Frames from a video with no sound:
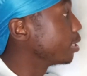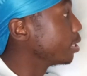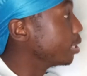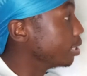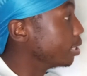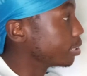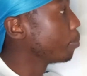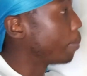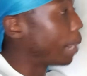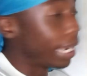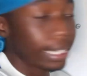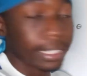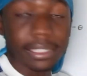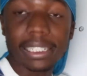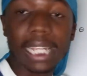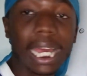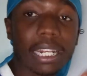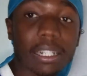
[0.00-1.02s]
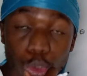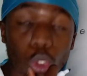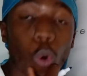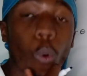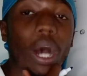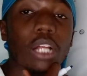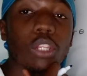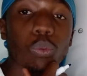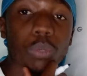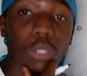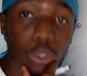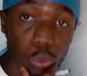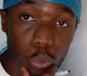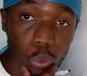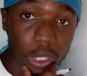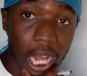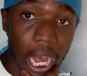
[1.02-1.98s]
this minus that. So what do we do
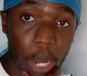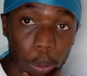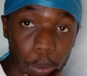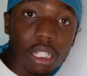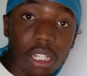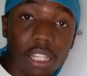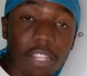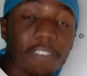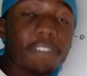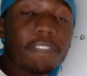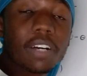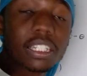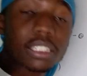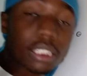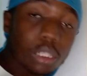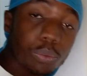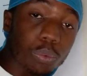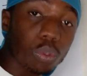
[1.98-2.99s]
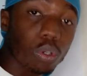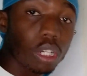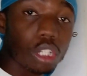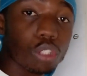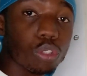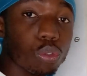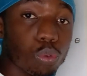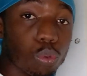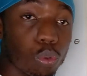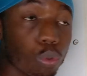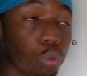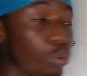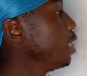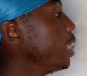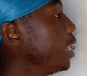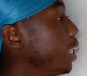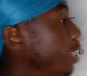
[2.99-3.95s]
now? The first thing we're going to do
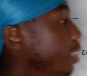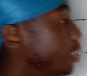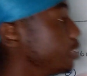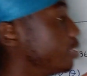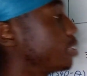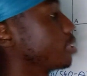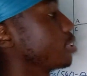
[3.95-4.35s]
is